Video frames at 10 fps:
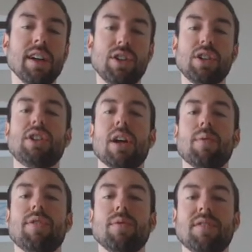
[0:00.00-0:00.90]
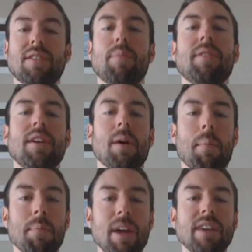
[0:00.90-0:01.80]
is just share with you some of the
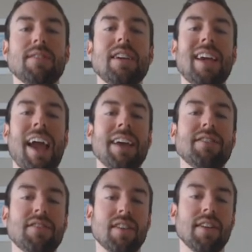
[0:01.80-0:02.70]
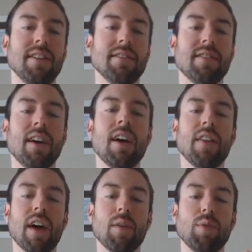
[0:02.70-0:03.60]
amazing case studies
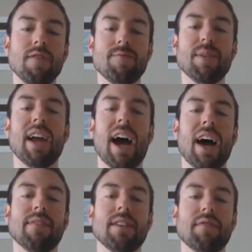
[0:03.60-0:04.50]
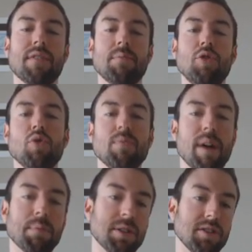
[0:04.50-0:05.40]
that we've been having from new
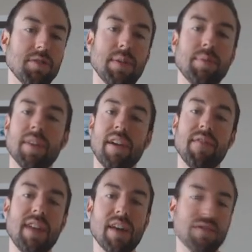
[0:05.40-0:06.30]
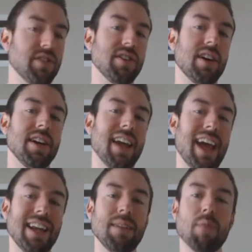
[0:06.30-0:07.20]
members, people that have never done
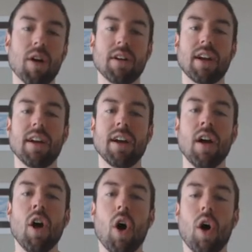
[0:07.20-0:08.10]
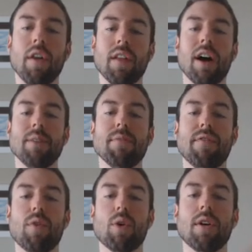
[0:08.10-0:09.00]
any marketing online
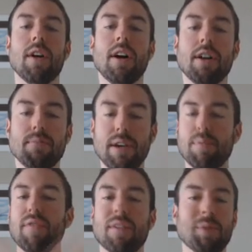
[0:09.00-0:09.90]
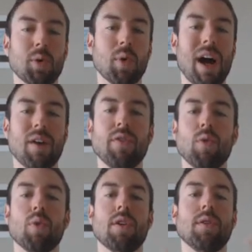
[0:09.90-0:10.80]
before people from around the
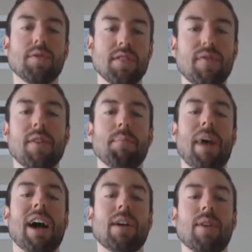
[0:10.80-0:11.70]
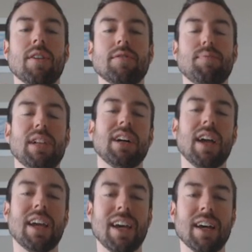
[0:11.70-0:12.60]
world, different backgrounds
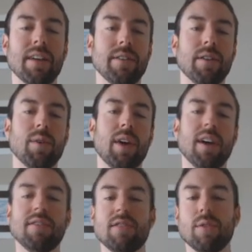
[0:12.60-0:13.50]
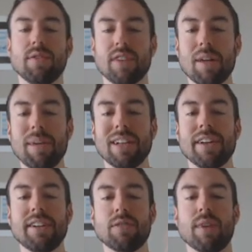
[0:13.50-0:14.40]
plugging in. Okay, so there's gonna be a
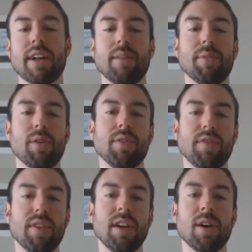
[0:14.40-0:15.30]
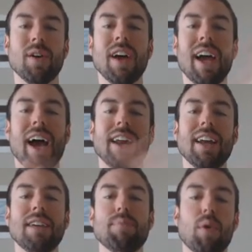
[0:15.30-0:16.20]
link directly below this video. At
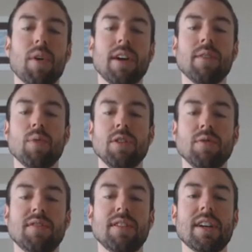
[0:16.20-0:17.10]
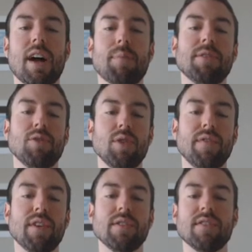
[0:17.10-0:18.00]
any point when you see an
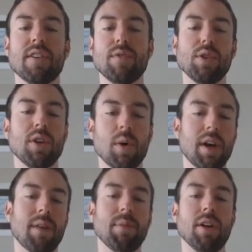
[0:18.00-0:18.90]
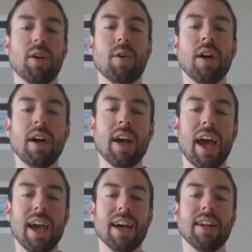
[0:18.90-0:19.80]
opportunity for yourself, you can go down below
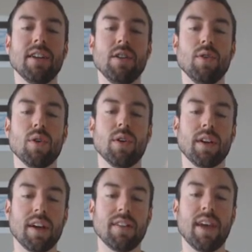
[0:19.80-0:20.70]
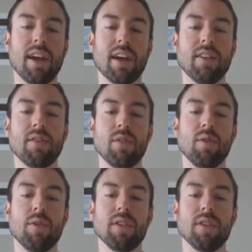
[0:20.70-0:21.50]
and you'll get taken to